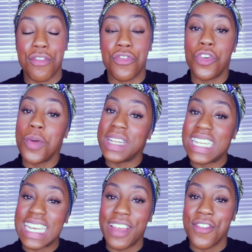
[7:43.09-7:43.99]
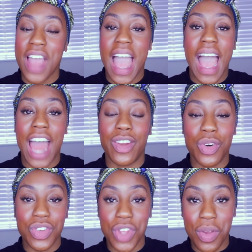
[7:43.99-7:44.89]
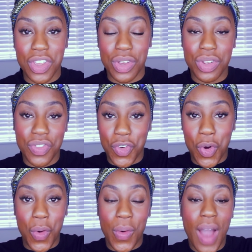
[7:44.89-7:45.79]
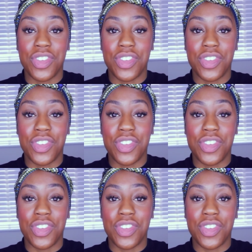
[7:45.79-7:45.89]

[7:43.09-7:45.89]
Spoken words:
informative and also useful.